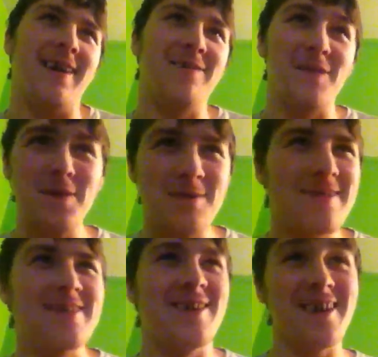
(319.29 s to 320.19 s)
For
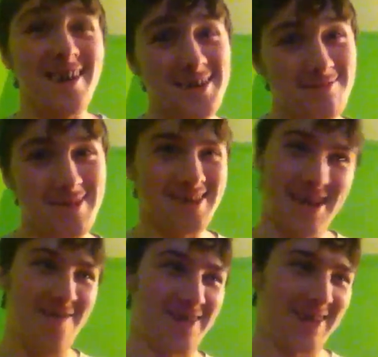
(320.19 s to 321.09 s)
your husband's
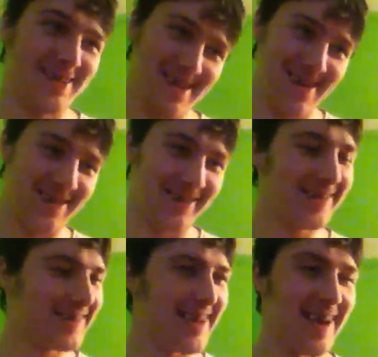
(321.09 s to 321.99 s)
having a child.
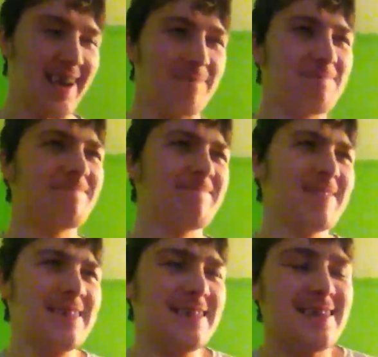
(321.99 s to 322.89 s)
Yeah.
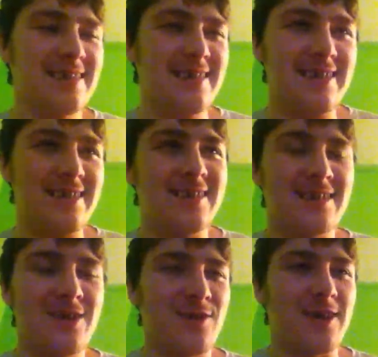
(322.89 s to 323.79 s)

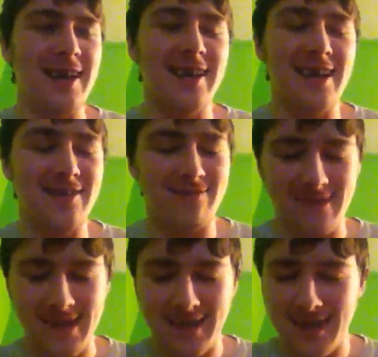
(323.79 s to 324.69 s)
No,
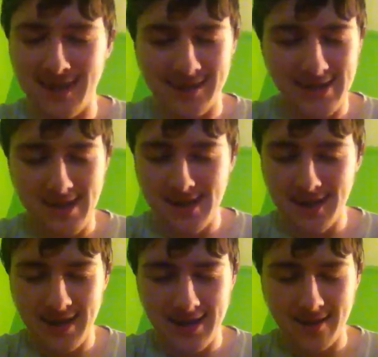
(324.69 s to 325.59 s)
I can't say.
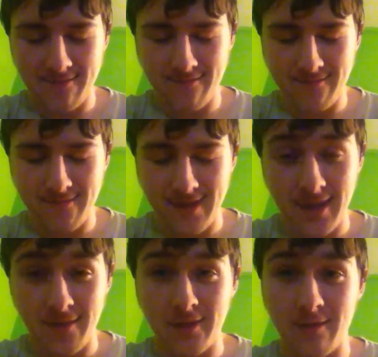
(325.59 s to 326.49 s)
I can't
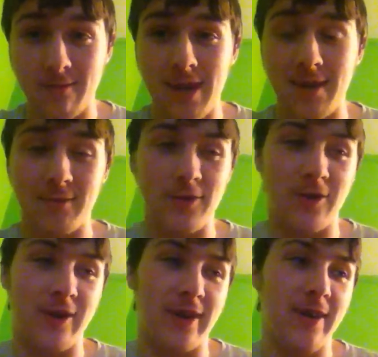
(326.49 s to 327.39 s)
think of some. I'm
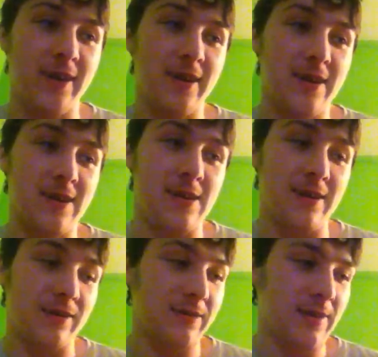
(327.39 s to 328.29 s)
sorry.
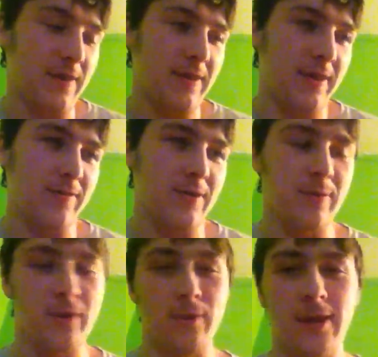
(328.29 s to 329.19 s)
If I think of
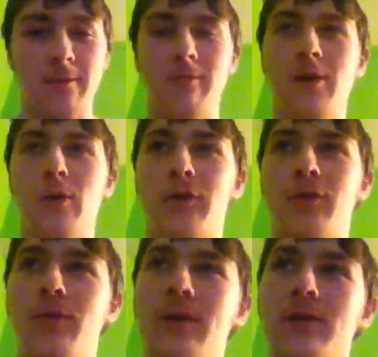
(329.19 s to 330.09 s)
something while I'm going
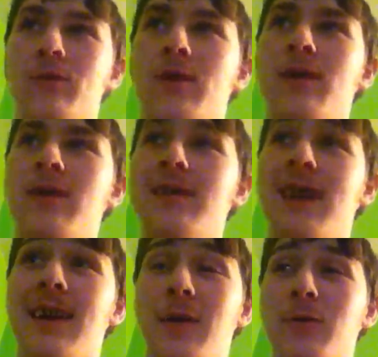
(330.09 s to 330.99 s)
through with this one,
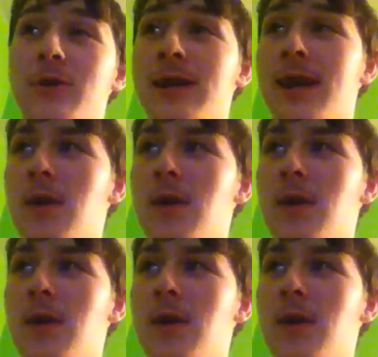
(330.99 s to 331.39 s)
then I will say